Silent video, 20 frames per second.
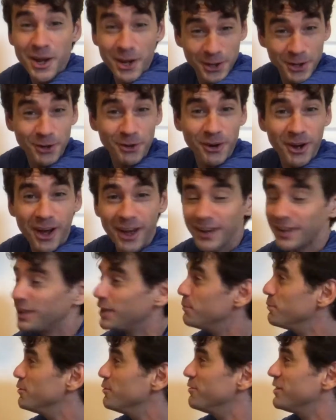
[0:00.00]
your gondola
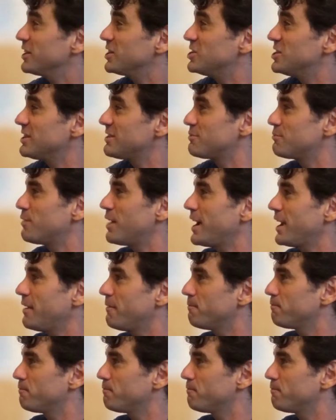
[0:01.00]
moving just right.